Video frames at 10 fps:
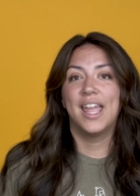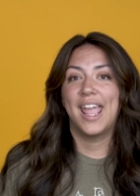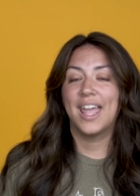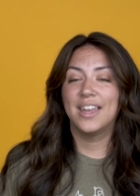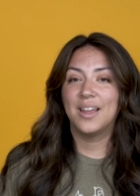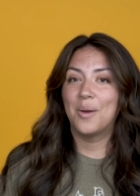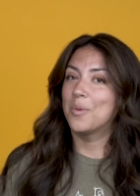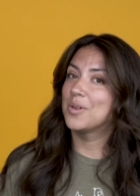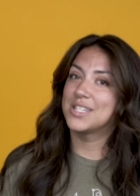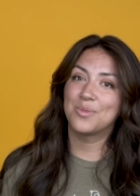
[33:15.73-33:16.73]
And uh,
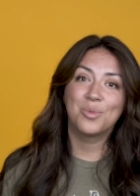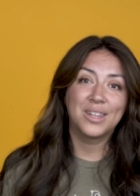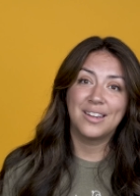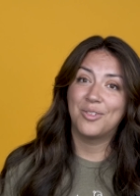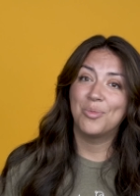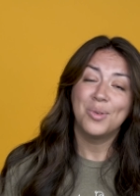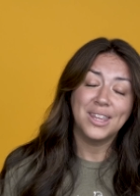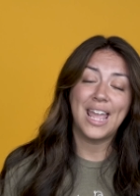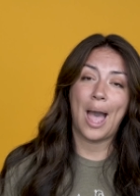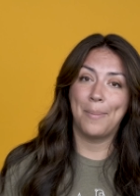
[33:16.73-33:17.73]
we're just really,
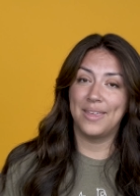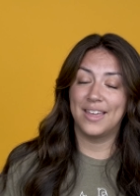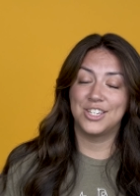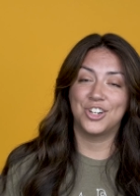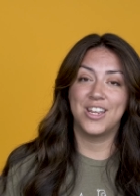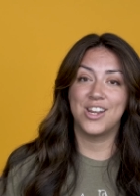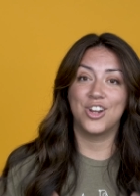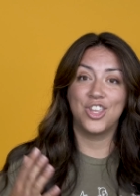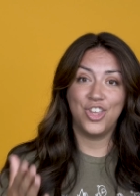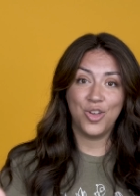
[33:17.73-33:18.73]
really happy that you're here.
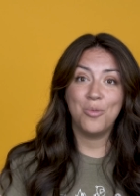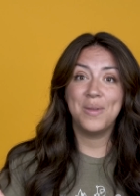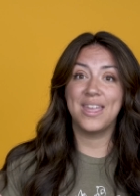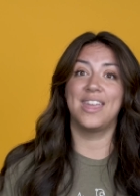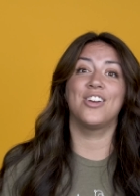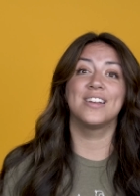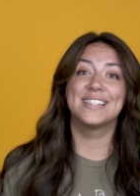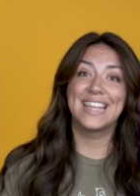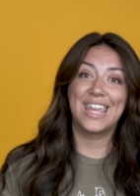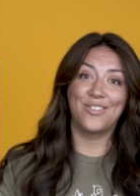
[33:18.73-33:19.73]
You being here
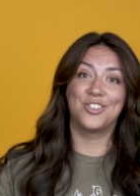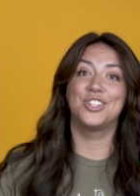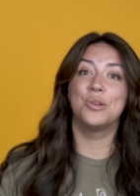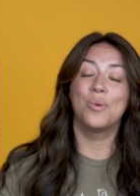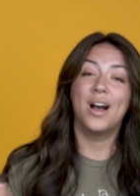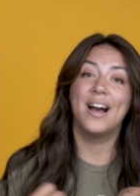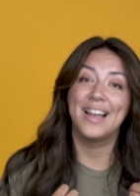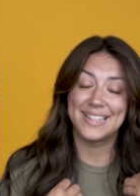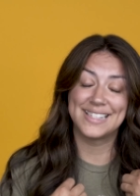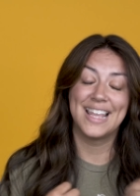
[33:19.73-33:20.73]
is a gift to
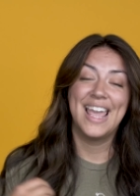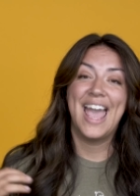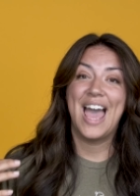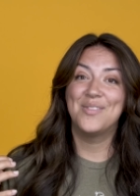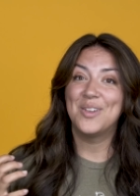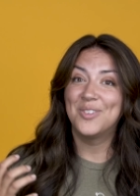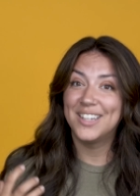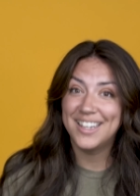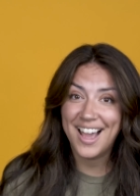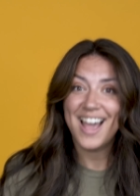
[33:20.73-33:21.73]
us. And we
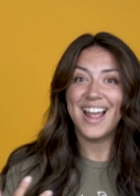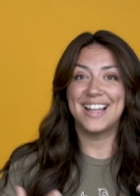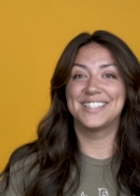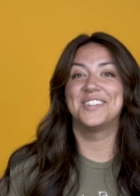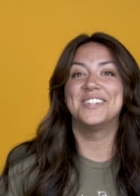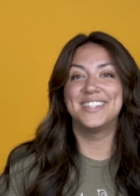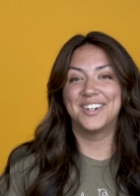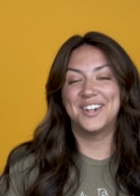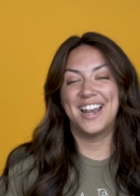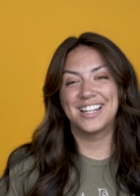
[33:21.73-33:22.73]
would not ask you to
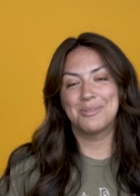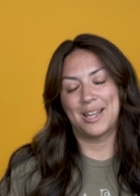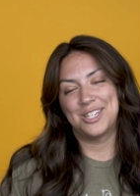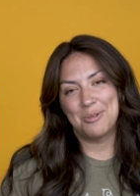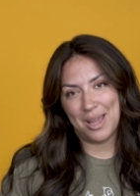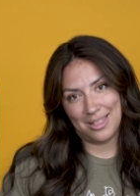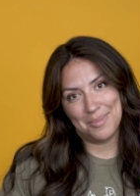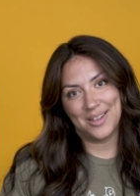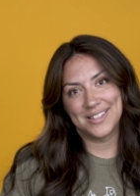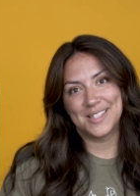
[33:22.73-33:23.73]
dinner and expect you to pay the
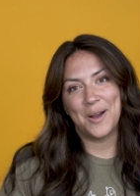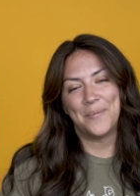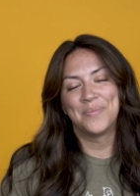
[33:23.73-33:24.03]
bill. So